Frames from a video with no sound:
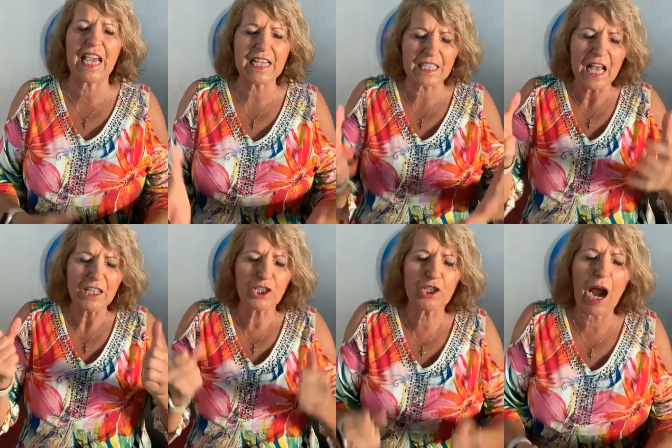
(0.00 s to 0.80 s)
Yes,
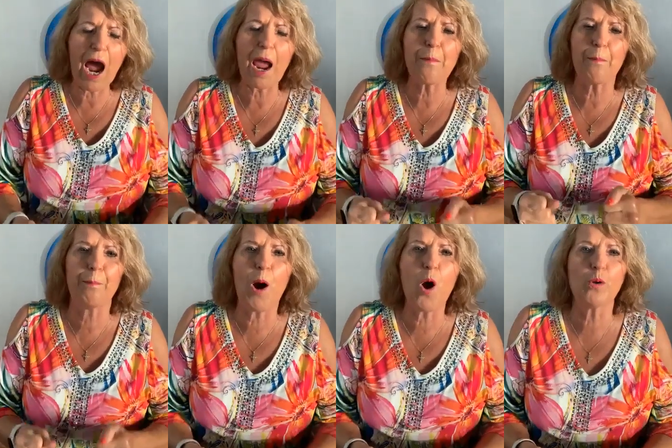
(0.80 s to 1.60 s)
dry
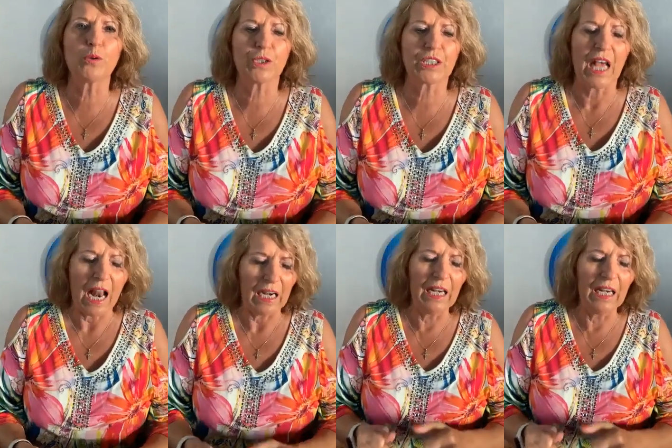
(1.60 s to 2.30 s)
bones